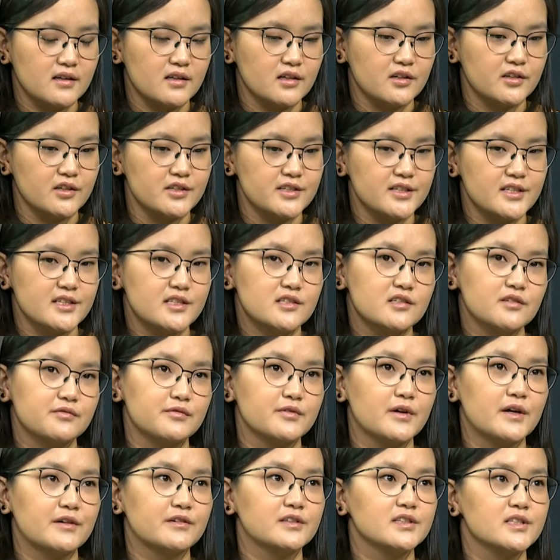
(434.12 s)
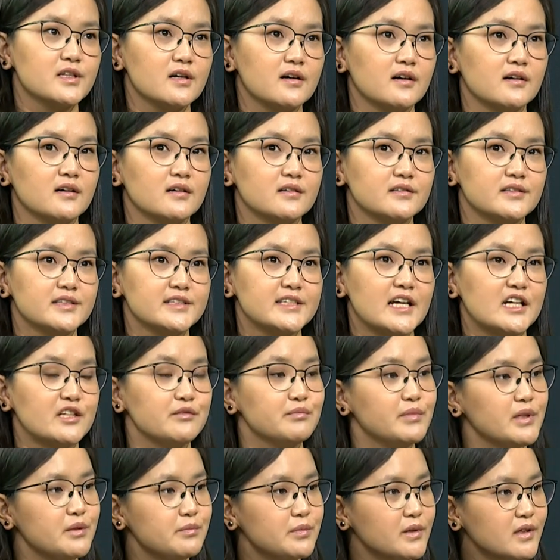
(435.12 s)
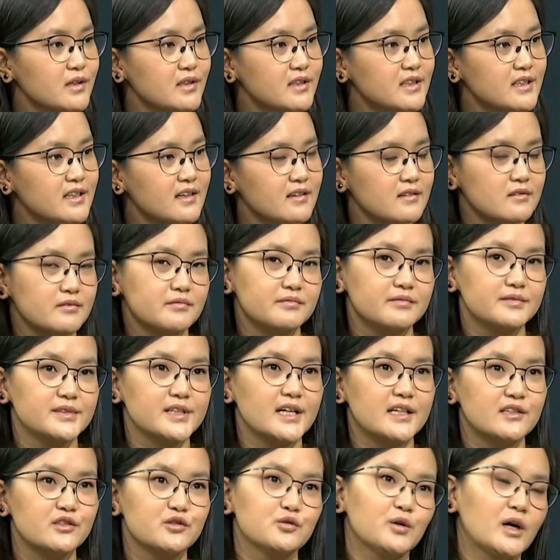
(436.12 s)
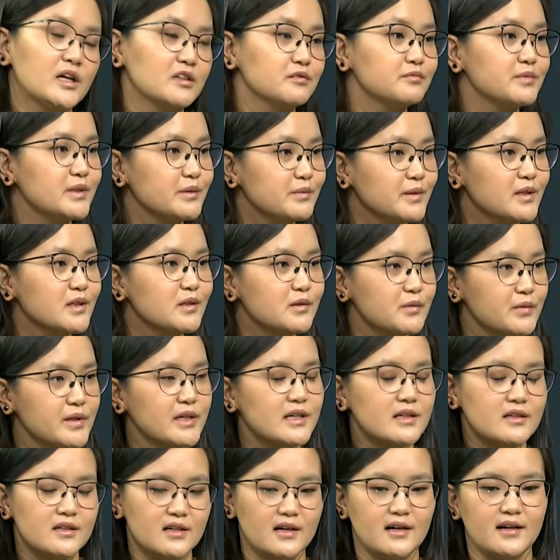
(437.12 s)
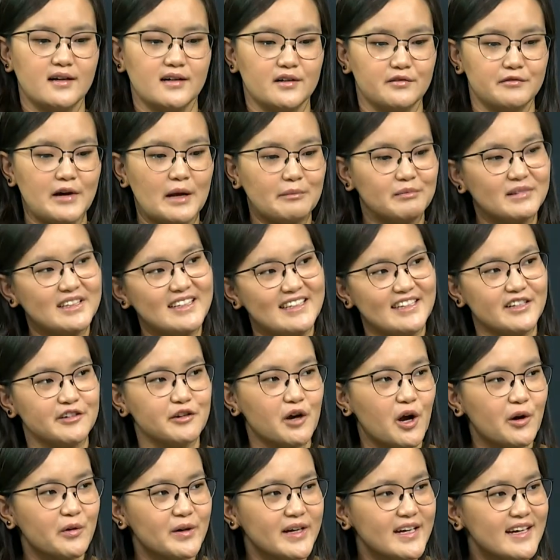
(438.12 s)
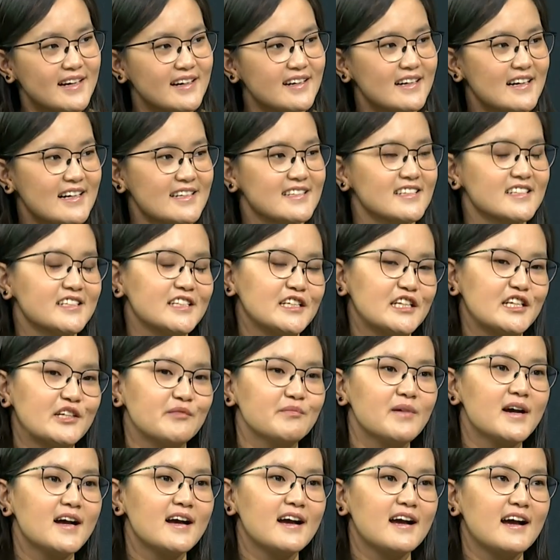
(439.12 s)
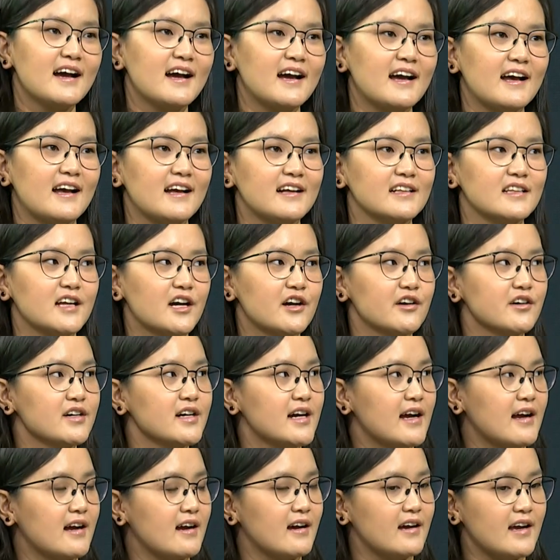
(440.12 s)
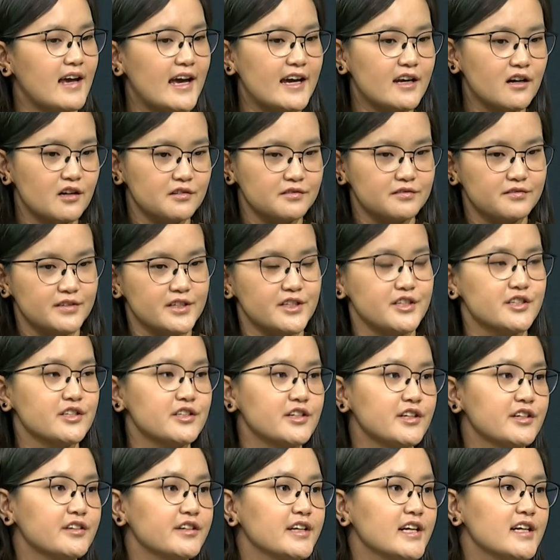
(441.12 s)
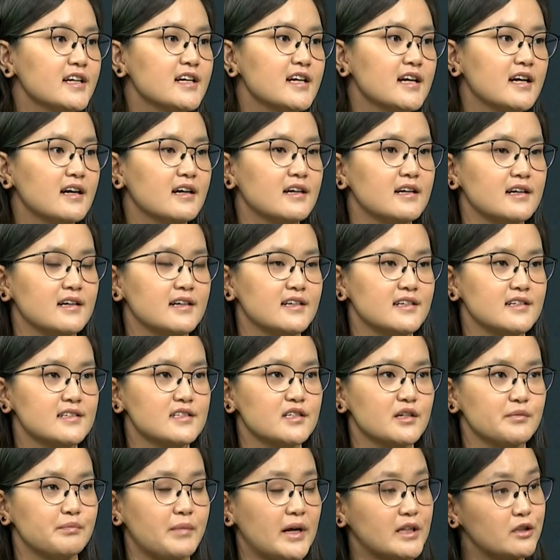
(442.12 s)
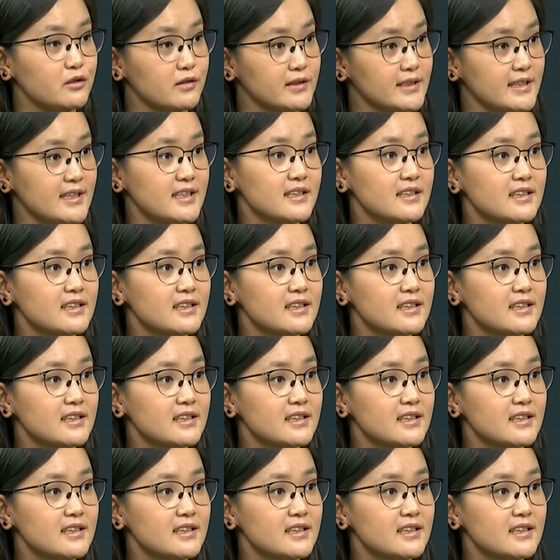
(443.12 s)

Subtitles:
consists of around 10 people, 10, 12 people. We are rapidly growing as a team, and our head of engineering is Battolak.